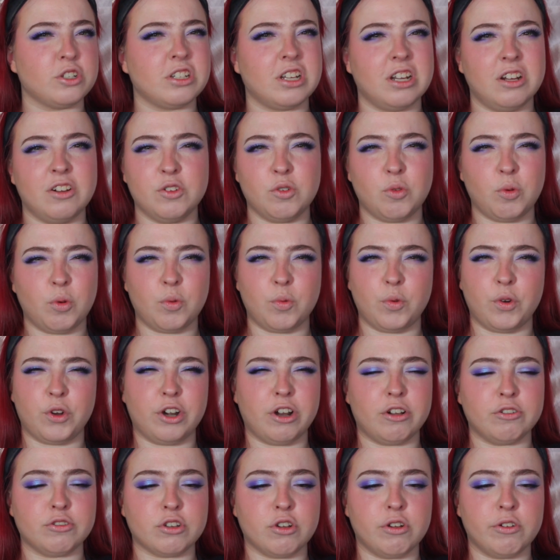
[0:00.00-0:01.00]
I don't know what word
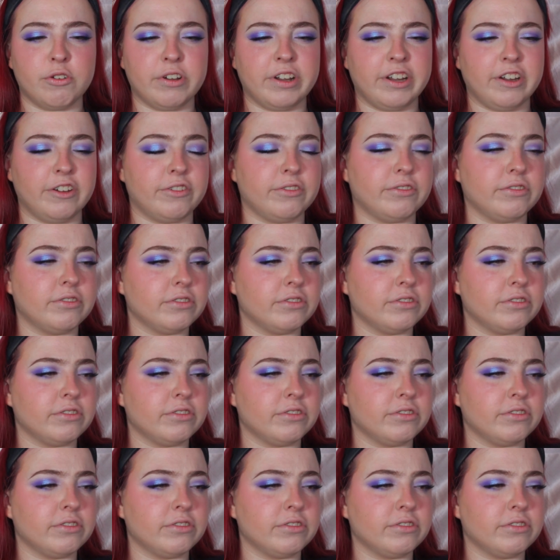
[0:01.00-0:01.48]
I was going here.